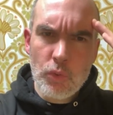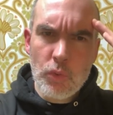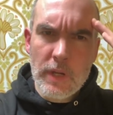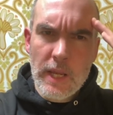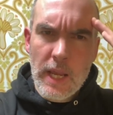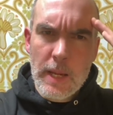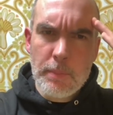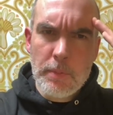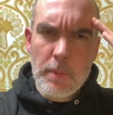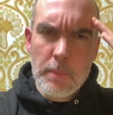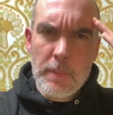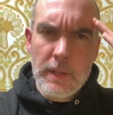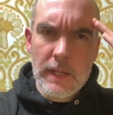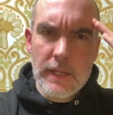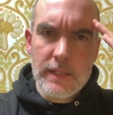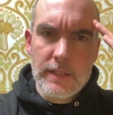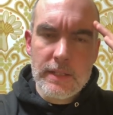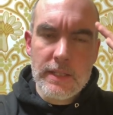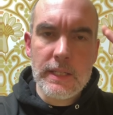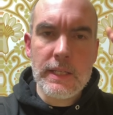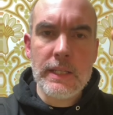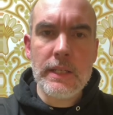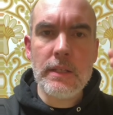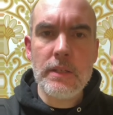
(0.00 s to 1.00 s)

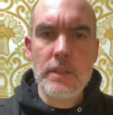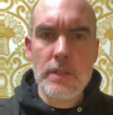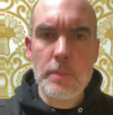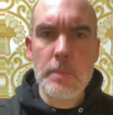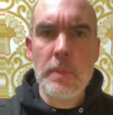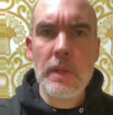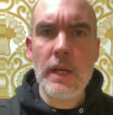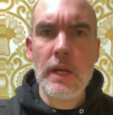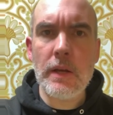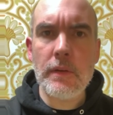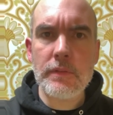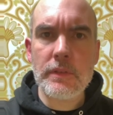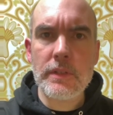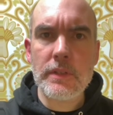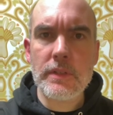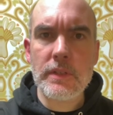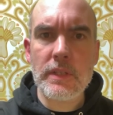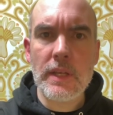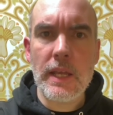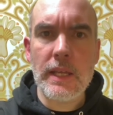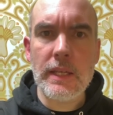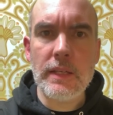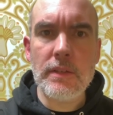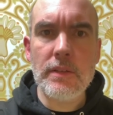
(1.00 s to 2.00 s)
capability to be able to
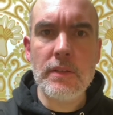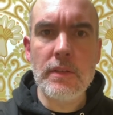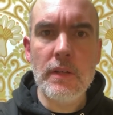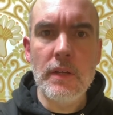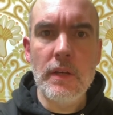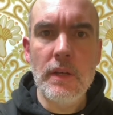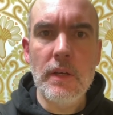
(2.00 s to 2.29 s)
skate.